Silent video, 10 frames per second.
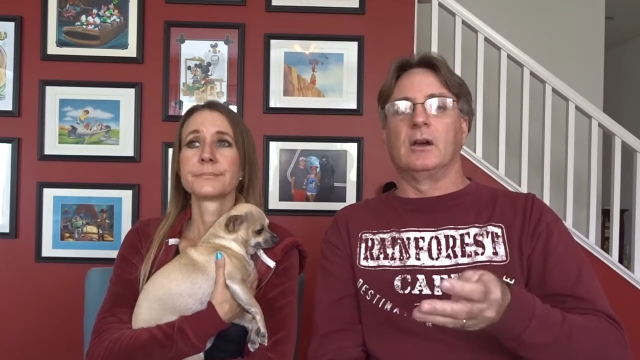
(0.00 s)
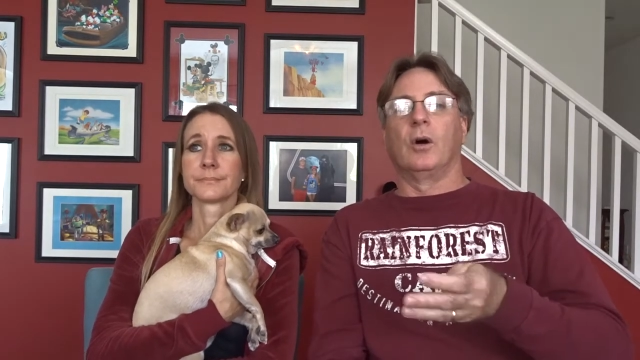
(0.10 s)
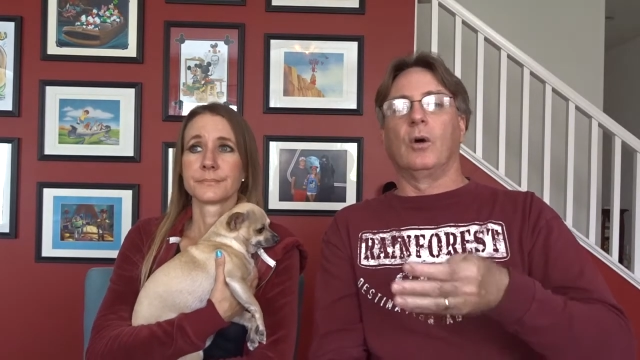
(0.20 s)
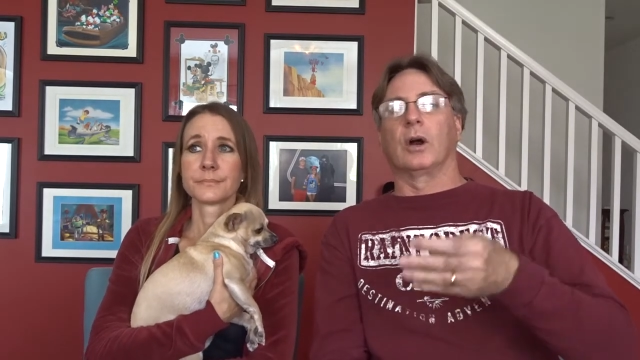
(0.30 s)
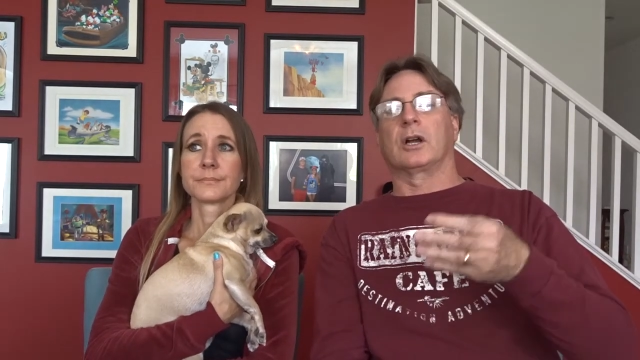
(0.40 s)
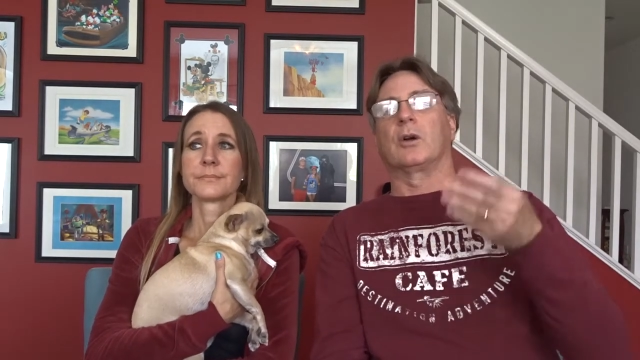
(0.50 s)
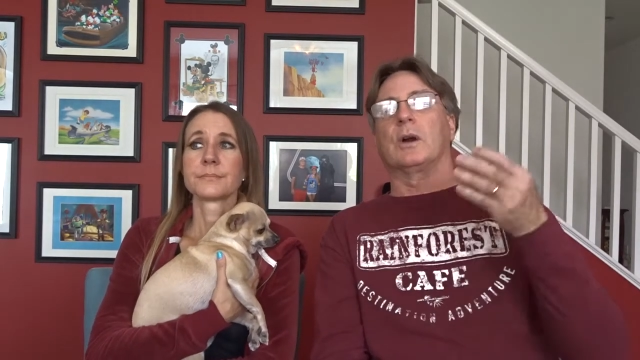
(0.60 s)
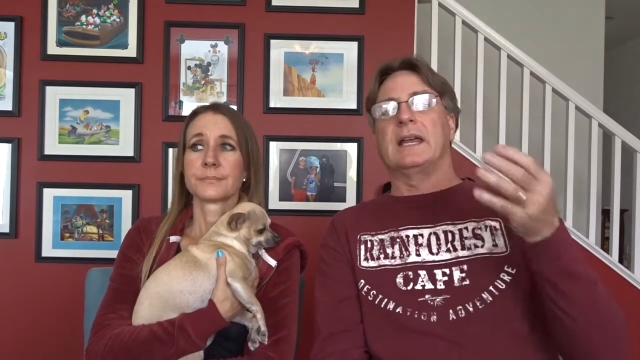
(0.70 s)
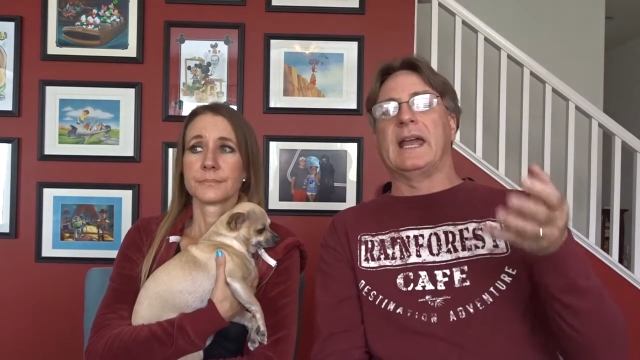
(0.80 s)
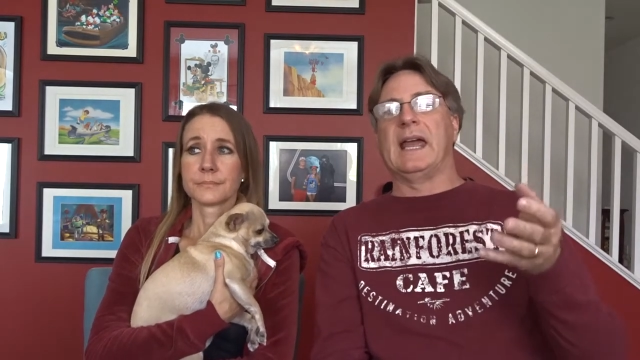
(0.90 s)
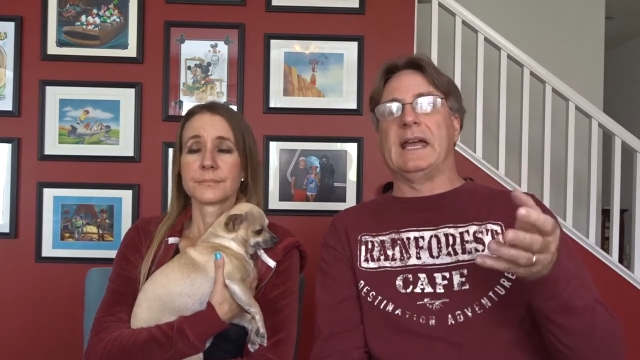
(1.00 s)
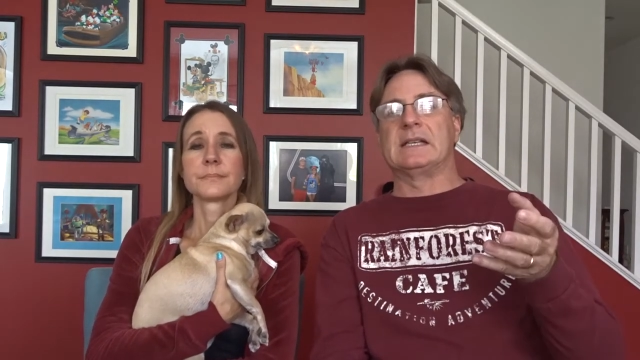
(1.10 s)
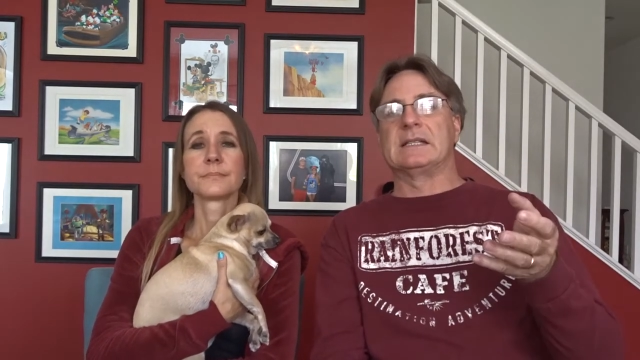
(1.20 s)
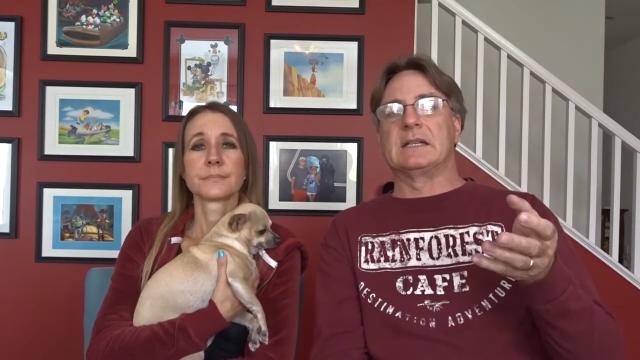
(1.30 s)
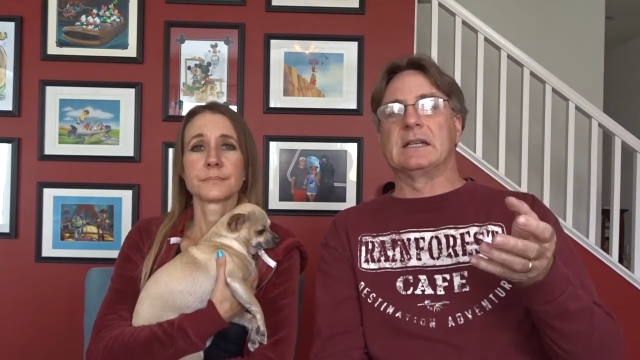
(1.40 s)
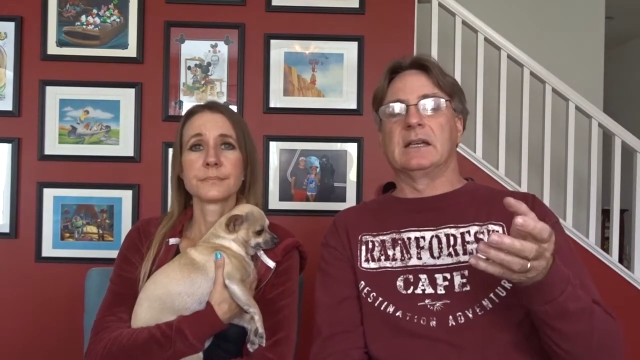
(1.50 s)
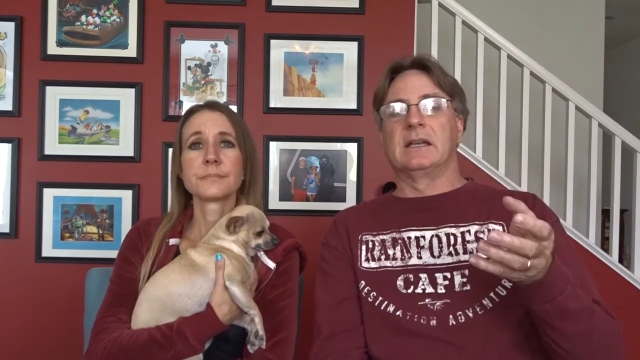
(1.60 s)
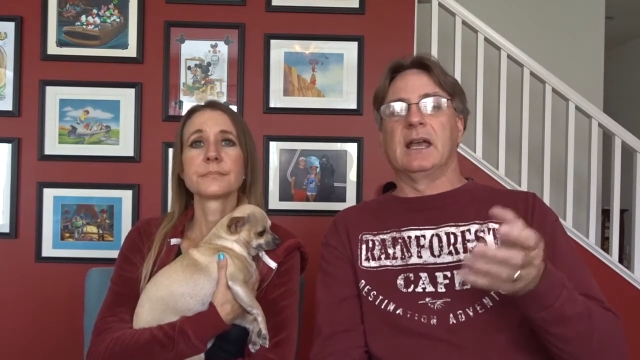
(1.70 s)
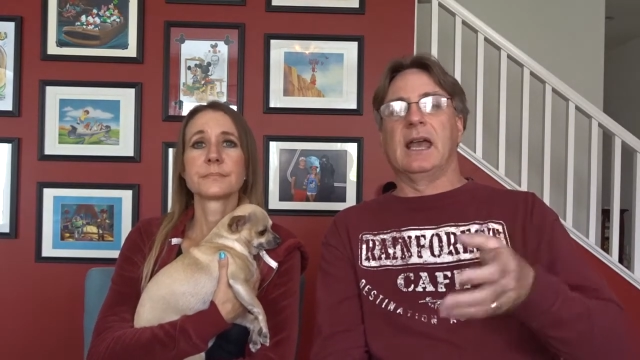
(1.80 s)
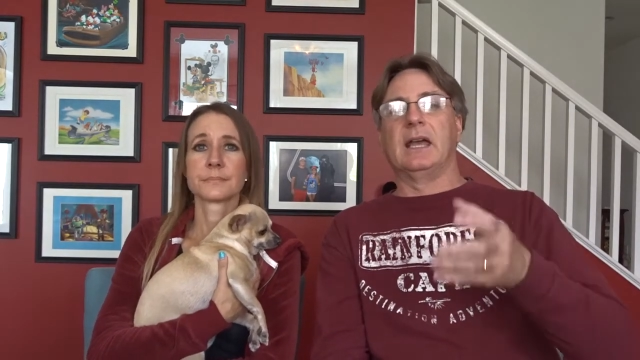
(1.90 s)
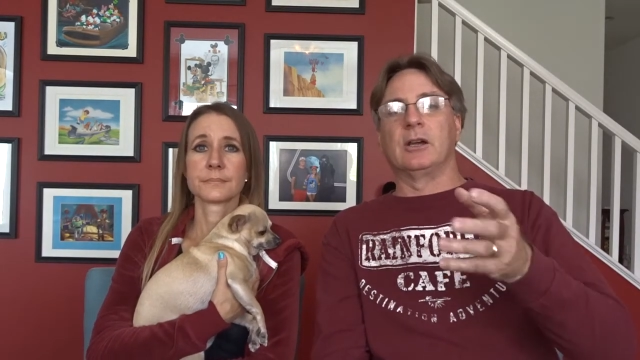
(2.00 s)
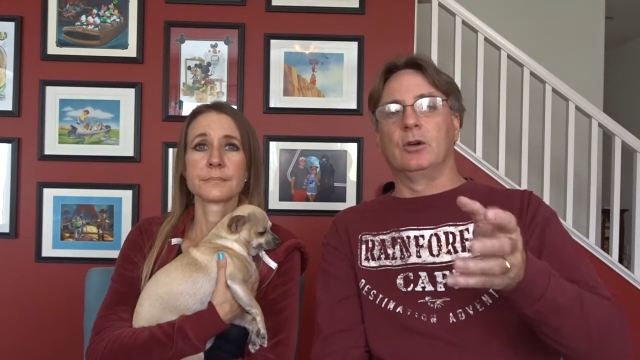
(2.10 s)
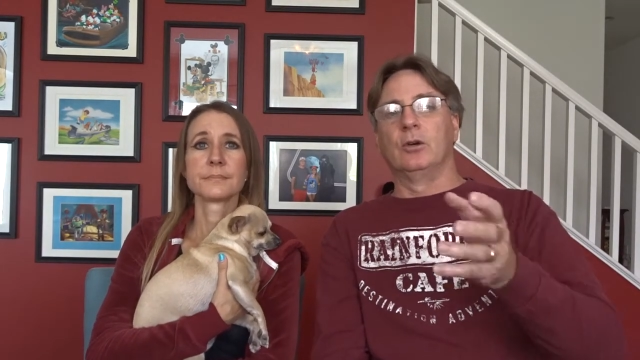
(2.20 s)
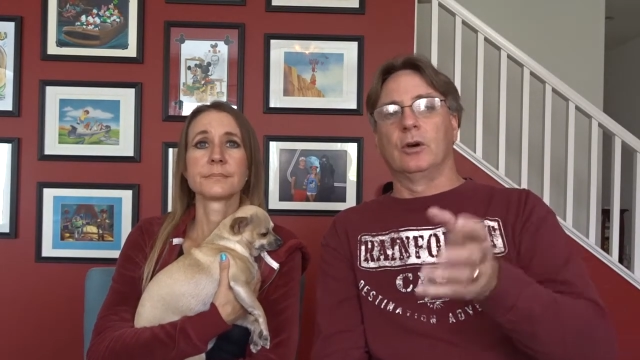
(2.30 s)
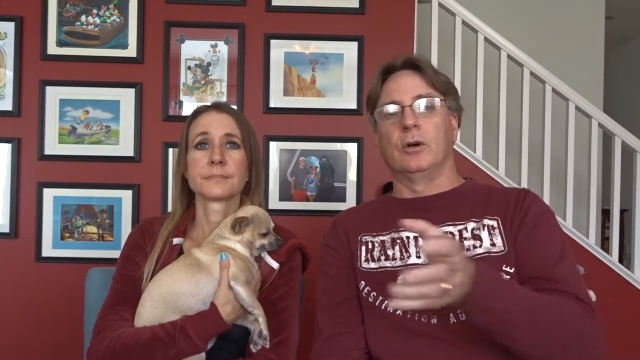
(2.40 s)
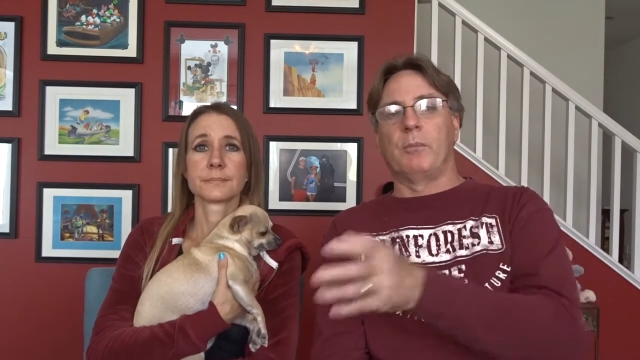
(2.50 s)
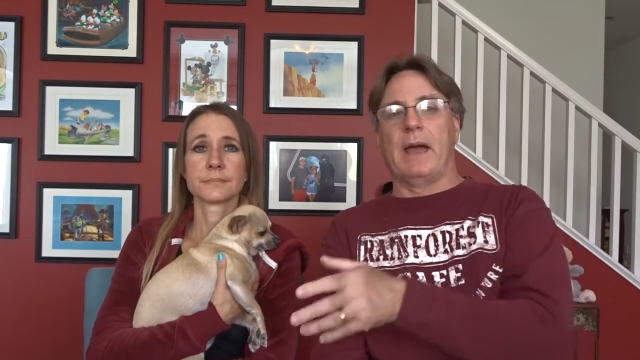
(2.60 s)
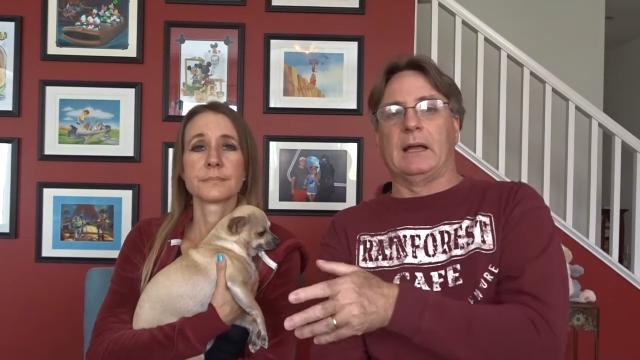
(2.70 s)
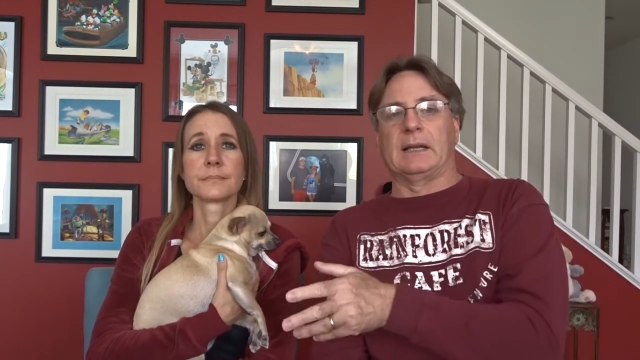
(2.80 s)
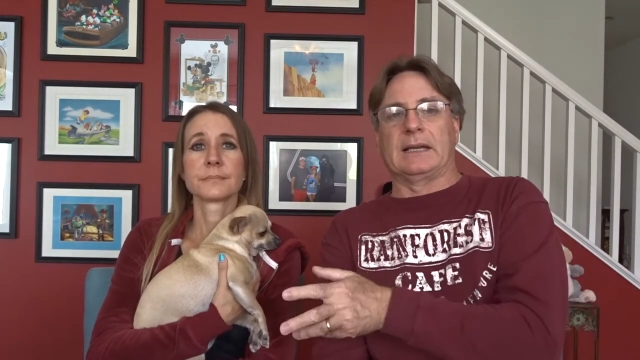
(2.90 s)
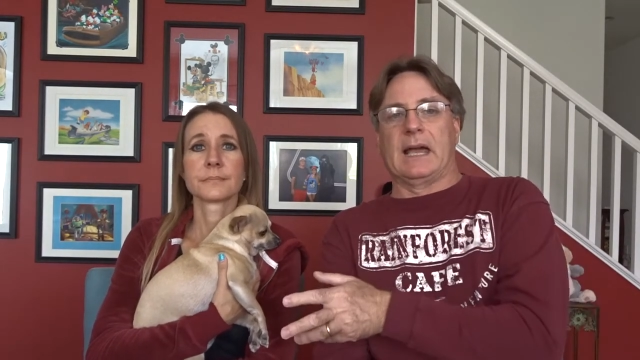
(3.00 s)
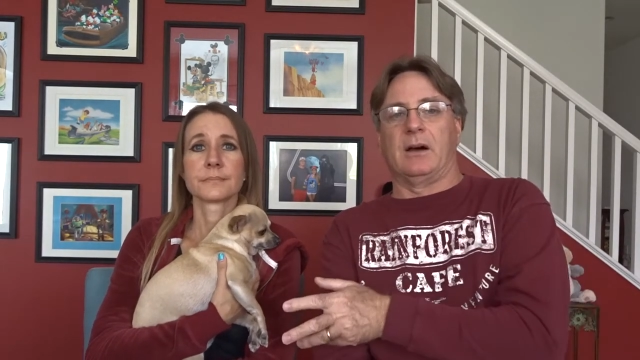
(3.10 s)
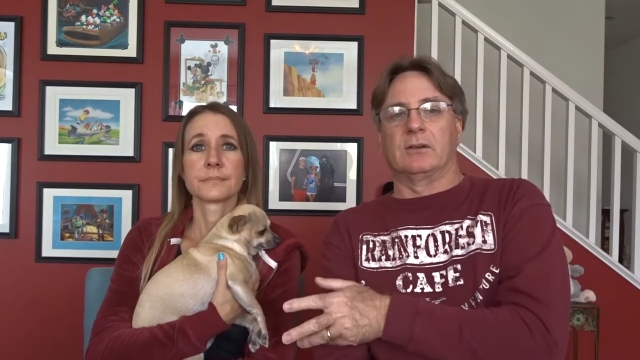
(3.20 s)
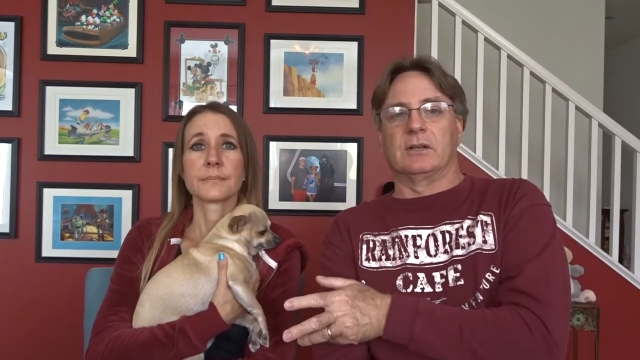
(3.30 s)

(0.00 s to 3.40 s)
Speaker 1: or create a Google Mail account